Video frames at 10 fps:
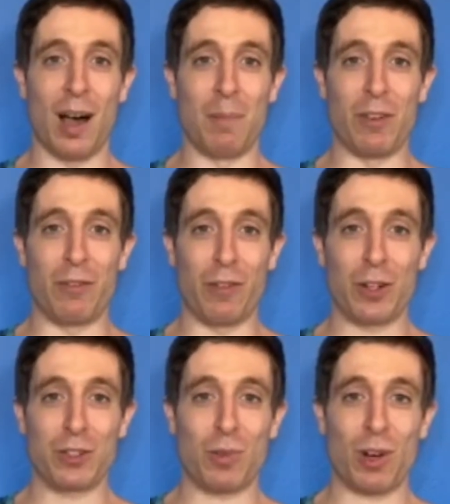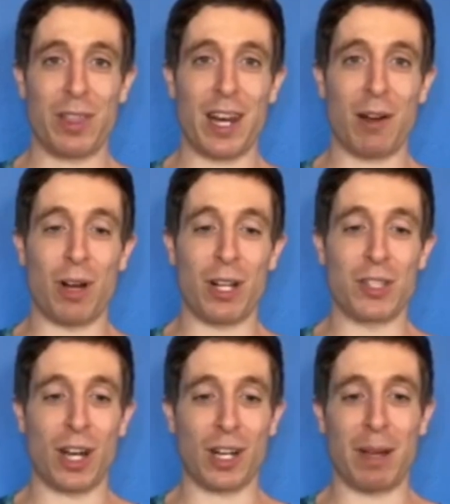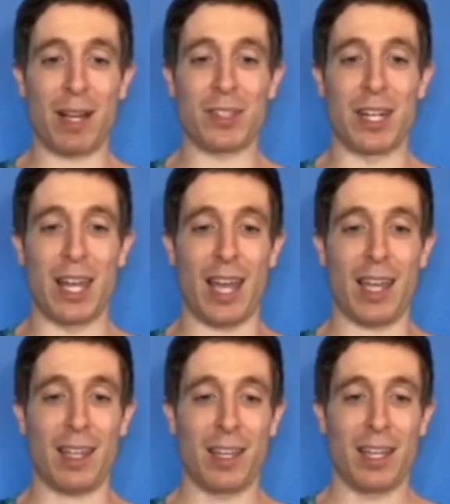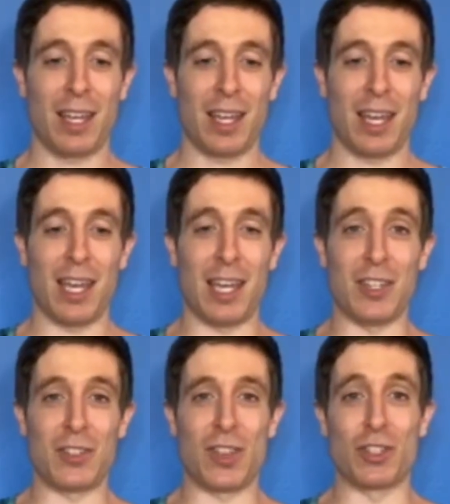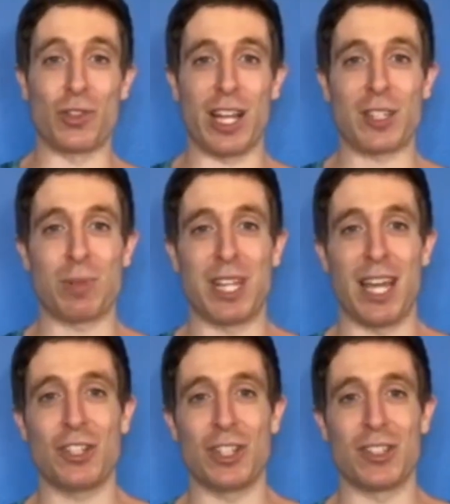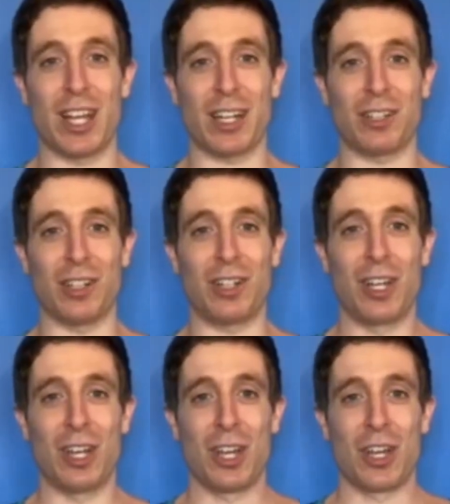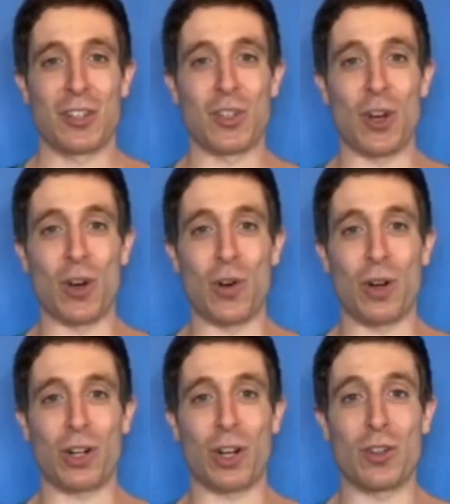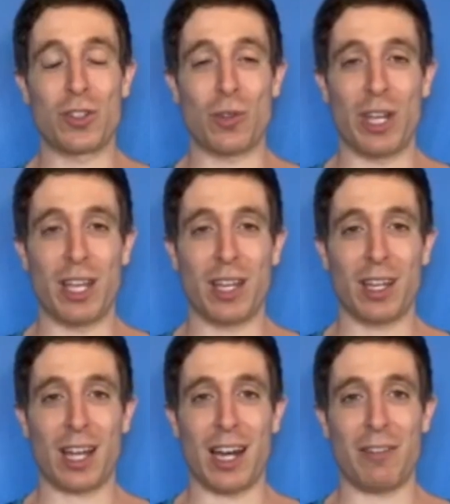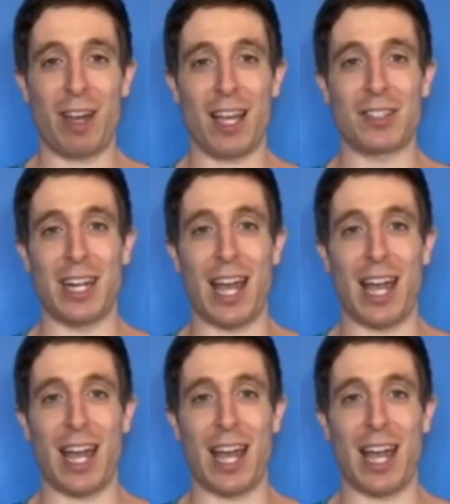The first one that I want to talk about today is the transportation sector. So Costa Rica kind of has an